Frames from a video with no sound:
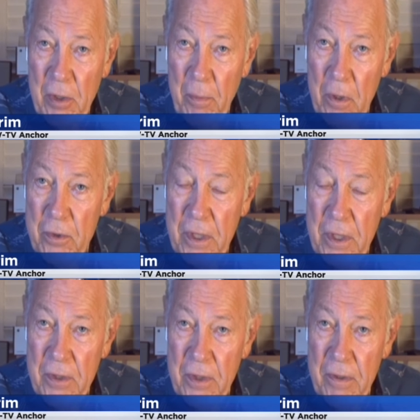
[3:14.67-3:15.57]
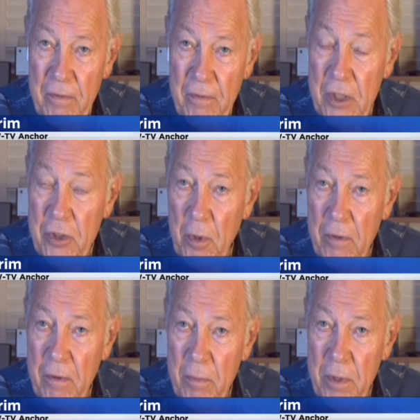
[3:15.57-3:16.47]
postings on
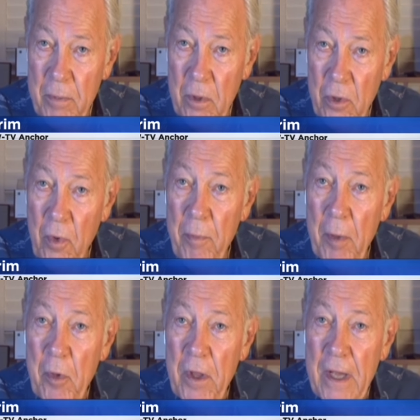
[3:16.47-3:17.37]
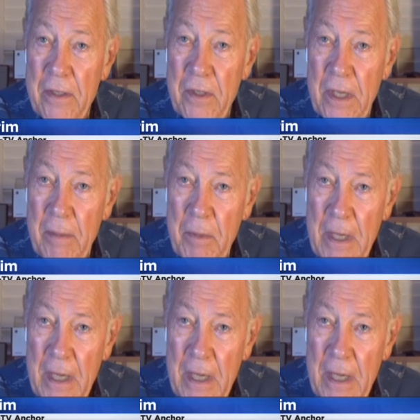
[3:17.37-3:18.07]
Facebook from people who remember that team.